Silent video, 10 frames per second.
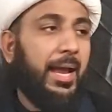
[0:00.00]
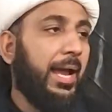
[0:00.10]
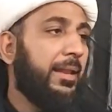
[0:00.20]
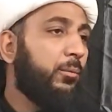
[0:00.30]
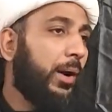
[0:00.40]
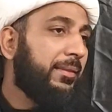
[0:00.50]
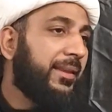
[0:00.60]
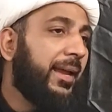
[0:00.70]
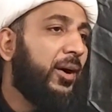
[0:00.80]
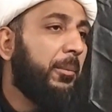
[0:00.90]
And when
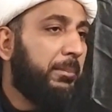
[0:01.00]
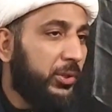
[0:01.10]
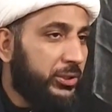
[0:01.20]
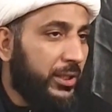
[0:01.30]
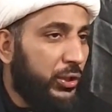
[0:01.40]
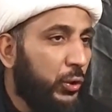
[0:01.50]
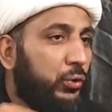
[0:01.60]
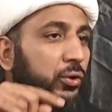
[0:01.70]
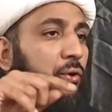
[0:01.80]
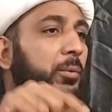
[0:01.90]
they are pushing
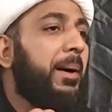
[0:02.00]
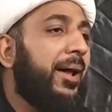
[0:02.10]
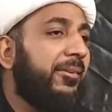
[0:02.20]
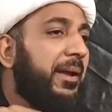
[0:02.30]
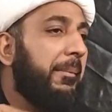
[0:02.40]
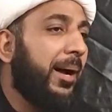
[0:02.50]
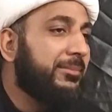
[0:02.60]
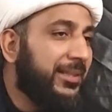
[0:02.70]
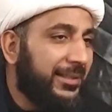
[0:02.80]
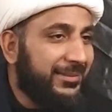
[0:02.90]
you to do better, the
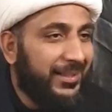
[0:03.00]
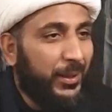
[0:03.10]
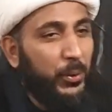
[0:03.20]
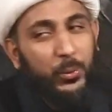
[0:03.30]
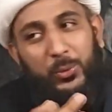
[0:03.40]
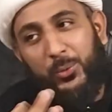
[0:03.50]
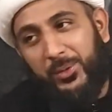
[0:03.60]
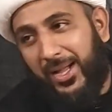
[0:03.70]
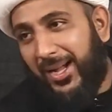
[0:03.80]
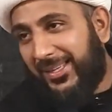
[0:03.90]
Imam says, do
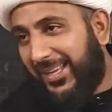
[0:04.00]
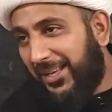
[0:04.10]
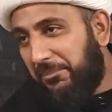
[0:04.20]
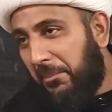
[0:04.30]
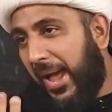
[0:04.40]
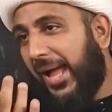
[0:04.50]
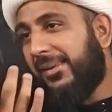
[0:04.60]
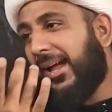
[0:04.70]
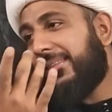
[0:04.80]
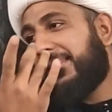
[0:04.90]
not get
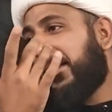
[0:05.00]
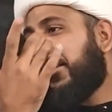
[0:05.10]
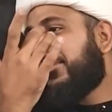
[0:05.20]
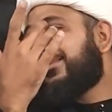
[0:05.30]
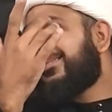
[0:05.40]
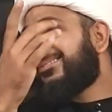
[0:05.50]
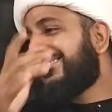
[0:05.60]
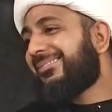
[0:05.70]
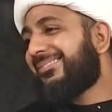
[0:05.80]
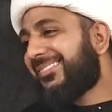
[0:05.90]
mad at
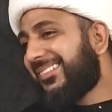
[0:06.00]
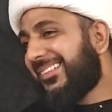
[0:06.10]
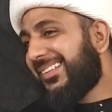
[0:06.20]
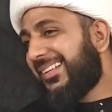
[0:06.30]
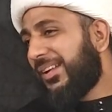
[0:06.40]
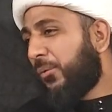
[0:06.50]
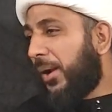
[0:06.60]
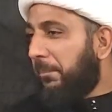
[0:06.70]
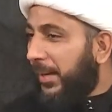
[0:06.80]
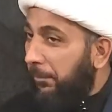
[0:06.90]
them.
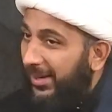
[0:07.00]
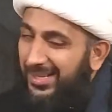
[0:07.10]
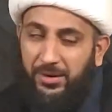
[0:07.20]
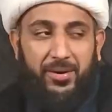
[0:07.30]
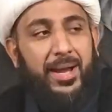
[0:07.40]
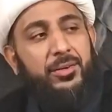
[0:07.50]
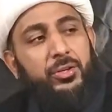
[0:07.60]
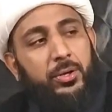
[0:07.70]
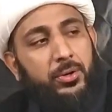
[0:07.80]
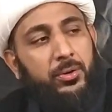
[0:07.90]
When people correct
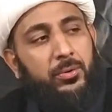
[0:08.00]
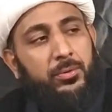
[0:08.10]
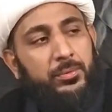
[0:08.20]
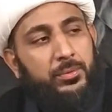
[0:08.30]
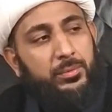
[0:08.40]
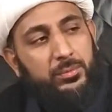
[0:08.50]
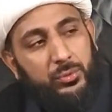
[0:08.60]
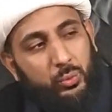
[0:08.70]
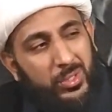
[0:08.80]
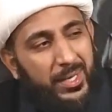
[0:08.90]
you,
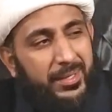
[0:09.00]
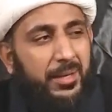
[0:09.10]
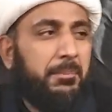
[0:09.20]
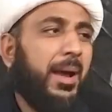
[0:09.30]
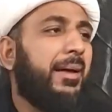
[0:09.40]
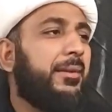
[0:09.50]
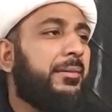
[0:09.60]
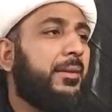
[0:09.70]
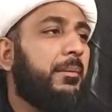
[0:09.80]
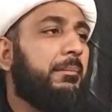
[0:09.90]
do not get mad at
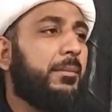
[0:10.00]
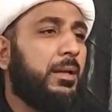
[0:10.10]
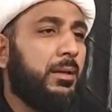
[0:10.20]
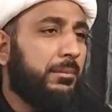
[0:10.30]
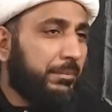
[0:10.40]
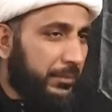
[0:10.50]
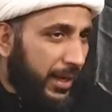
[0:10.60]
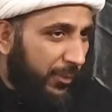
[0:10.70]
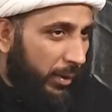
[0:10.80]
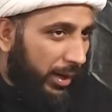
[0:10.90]
them.
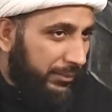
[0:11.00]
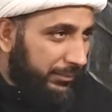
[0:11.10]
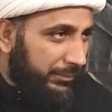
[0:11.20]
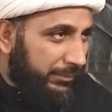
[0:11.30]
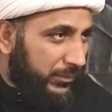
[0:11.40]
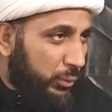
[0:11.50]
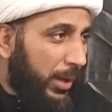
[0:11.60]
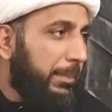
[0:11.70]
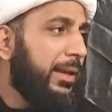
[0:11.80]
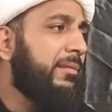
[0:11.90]
They want to
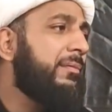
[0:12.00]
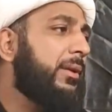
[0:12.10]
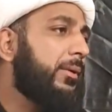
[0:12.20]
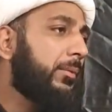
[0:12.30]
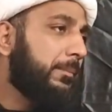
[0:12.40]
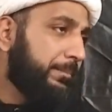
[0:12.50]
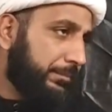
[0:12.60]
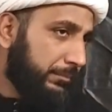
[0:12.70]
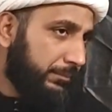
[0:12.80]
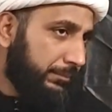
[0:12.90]
uplift you.
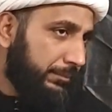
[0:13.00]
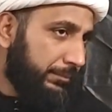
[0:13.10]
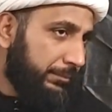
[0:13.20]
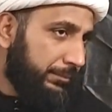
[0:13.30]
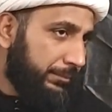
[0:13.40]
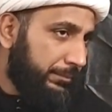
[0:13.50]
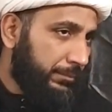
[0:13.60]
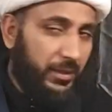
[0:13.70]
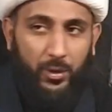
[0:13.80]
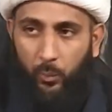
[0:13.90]

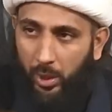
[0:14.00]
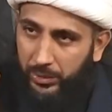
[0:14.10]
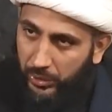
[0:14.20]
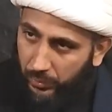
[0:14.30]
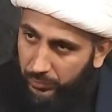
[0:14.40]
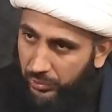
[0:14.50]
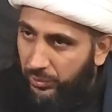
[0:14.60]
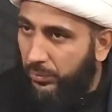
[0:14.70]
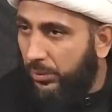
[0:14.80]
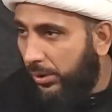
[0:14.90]
They want you to
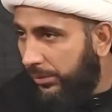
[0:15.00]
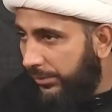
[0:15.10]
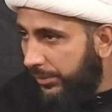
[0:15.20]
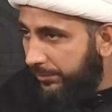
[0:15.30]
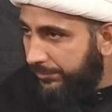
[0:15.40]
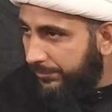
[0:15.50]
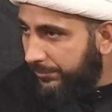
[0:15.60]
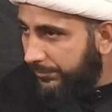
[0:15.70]
do it.